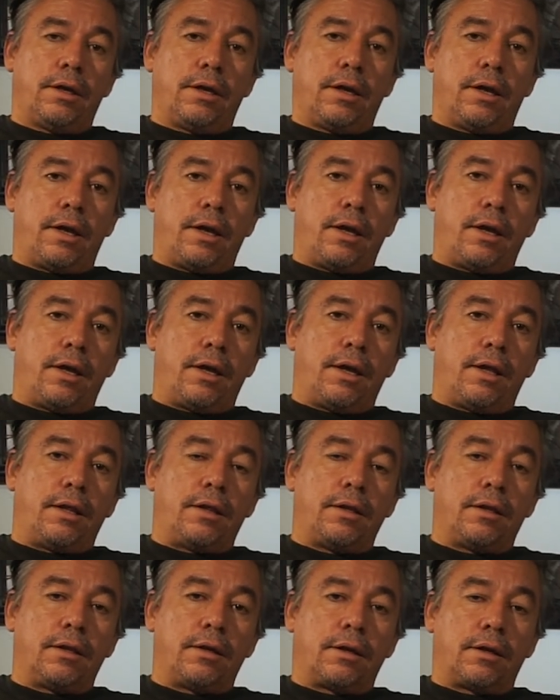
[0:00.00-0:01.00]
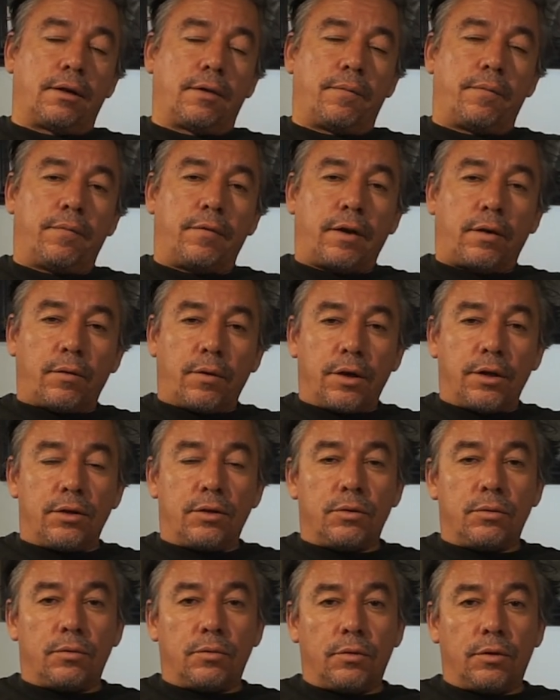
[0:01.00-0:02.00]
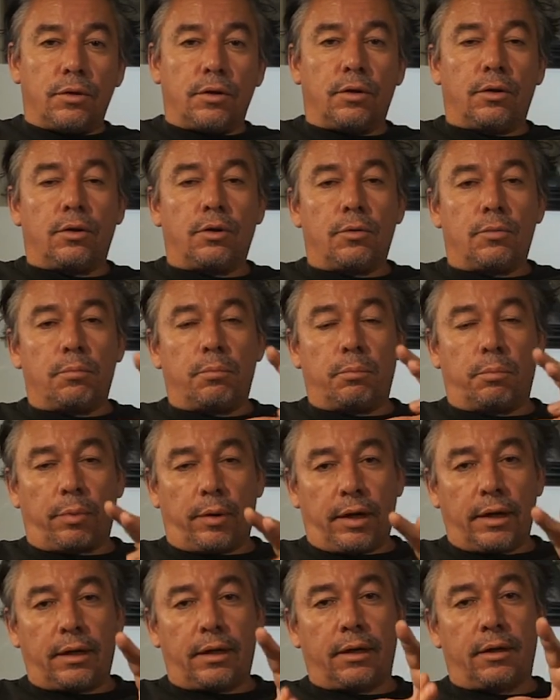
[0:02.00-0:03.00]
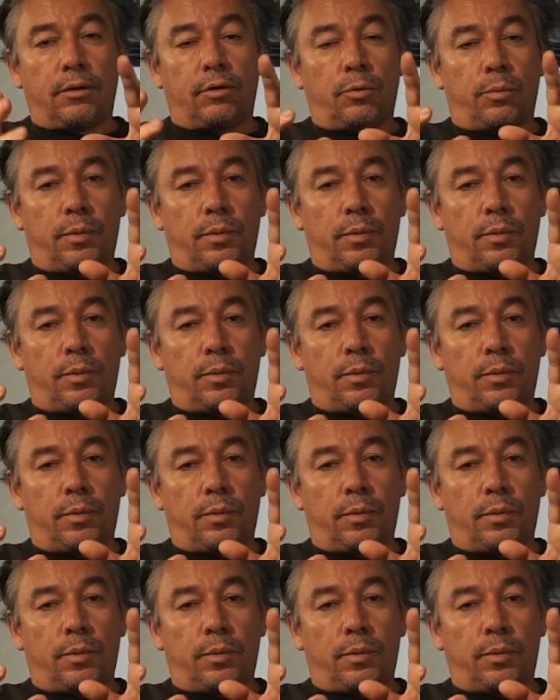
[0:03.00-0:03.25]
And that way you break it into